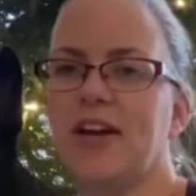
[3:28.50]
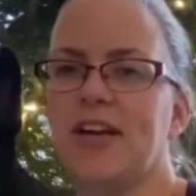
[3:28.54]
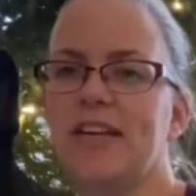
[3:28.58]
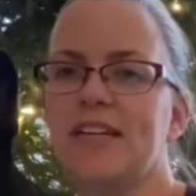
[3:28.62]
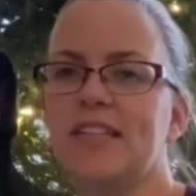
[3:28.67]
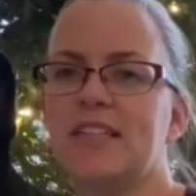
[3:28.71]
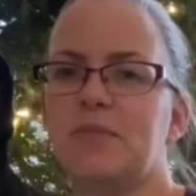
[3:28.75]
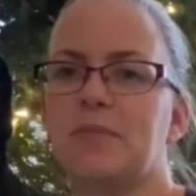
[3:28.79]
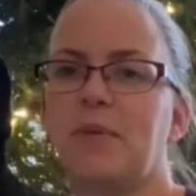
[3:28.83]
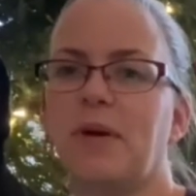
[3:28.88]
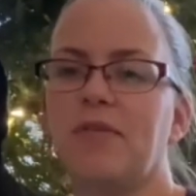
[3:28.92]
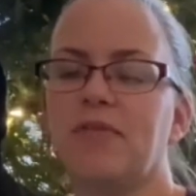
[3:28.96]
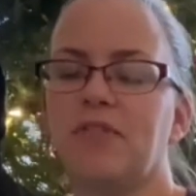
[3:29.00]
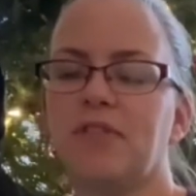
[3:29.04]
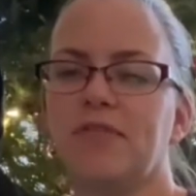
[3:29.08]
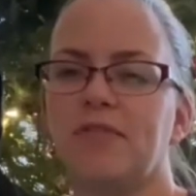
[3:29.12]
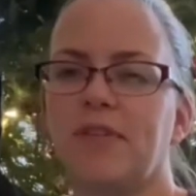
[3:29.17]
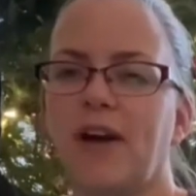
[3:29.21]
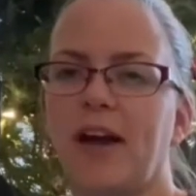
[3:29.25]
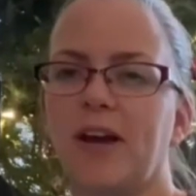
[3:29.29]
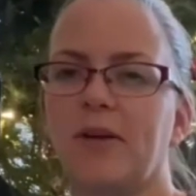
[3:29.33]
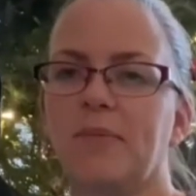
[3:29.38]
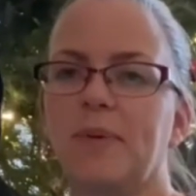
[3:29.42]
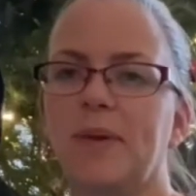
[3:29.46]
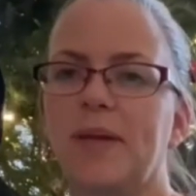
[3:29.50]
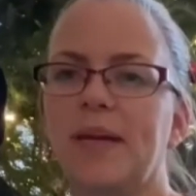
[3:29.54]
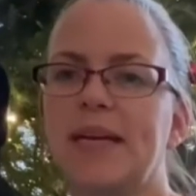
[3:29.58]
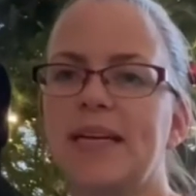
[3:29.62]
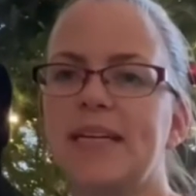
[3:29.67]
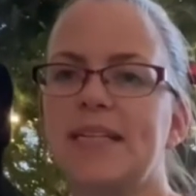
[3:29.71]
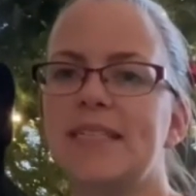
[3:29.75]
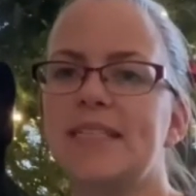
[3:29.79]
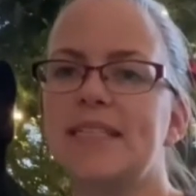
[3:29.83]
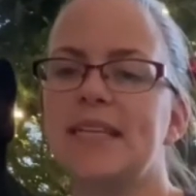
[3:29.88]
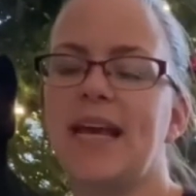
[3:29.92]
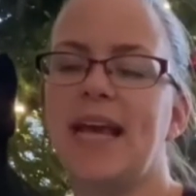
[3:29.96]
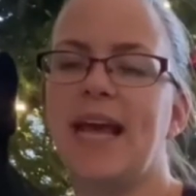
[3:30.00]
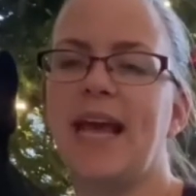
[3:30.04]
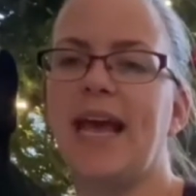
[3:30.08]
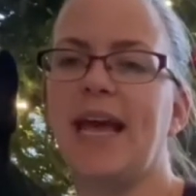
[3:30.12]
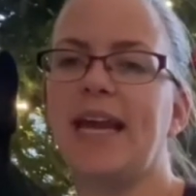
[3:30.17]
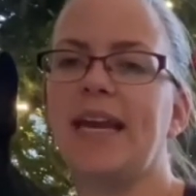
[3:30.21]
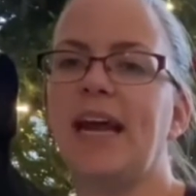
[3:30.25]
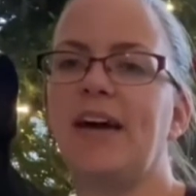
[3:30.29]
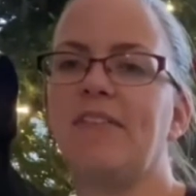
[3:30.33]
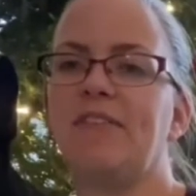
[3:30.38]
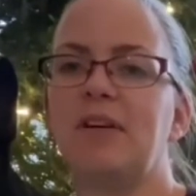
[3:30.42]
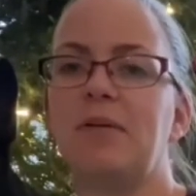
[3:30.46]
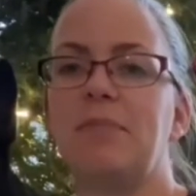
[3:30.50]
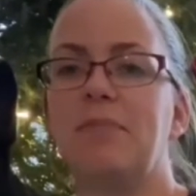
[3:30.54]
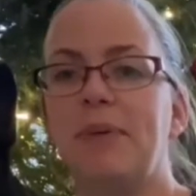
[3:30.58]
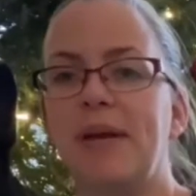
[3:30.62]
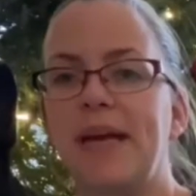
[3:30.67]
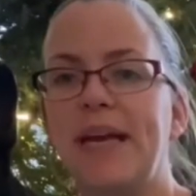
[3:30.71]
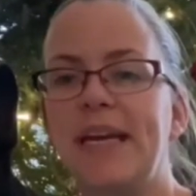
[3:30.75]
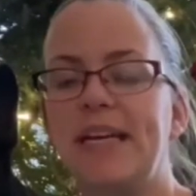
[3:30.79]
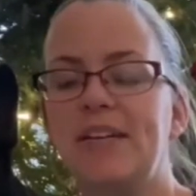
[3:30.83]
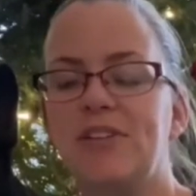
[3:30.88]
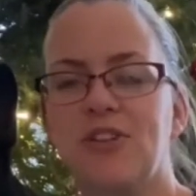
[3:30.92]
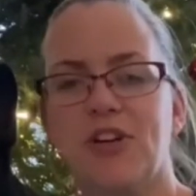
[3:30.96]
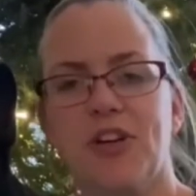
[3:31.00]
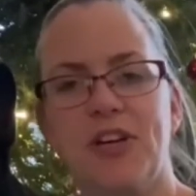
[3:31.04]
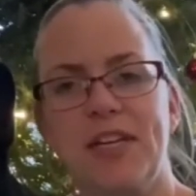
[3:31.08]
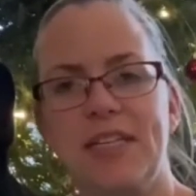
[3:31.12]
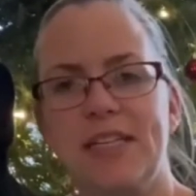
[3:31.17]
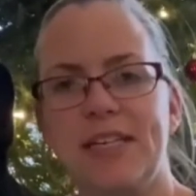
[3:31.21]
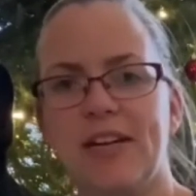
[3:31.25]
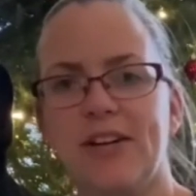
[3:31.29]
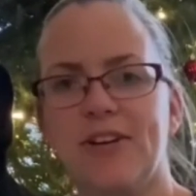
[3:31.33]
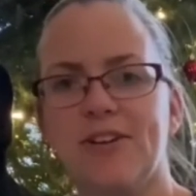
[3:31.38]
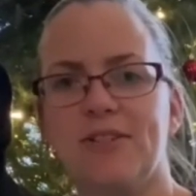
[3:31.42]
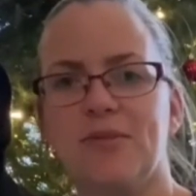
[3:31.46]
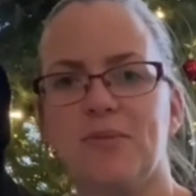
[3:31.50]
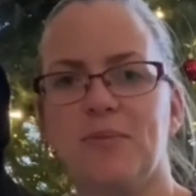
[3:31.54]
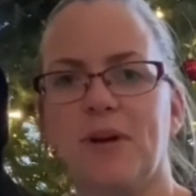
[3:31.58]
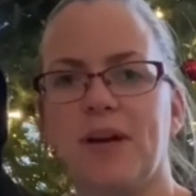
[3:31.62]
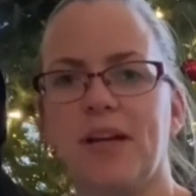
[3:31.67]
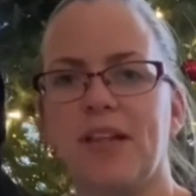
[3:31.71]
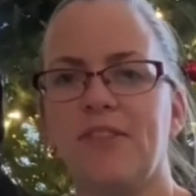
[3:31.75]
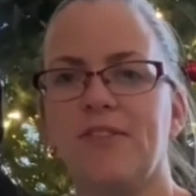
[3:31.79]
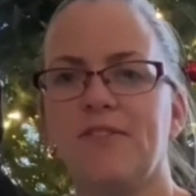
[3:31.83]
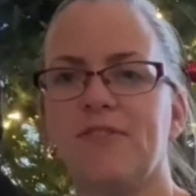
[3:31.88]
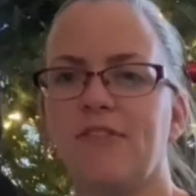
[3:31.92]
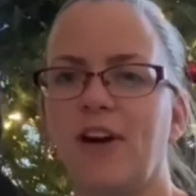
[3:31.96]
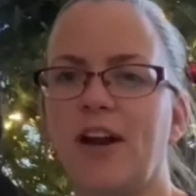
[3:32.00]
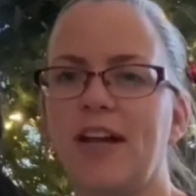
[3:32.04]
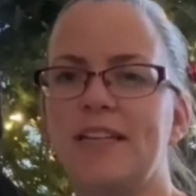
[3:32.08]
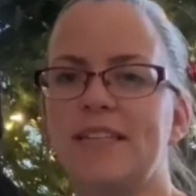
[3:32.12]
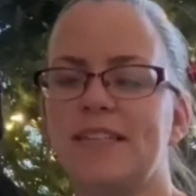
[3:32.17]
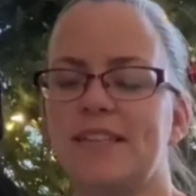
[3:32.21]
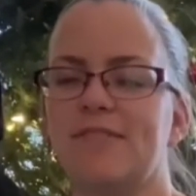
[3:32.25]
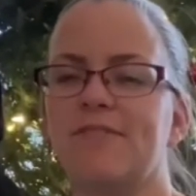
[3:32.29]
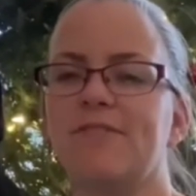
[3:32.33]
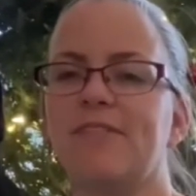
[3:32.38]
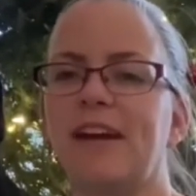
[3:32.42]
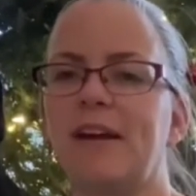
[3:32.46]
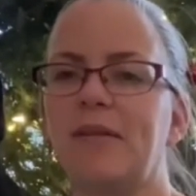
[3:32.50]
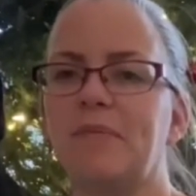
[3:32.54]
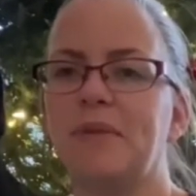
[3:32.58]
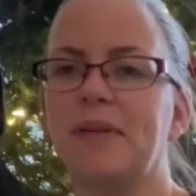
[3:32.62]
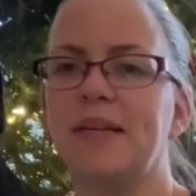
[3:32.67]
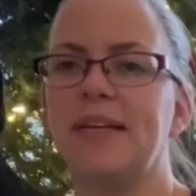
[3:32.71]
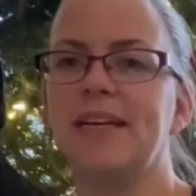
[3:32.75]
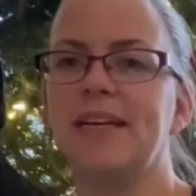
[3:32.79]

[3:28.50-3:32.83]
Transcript: above the fireplace, and having big turkey dinners with friends and family.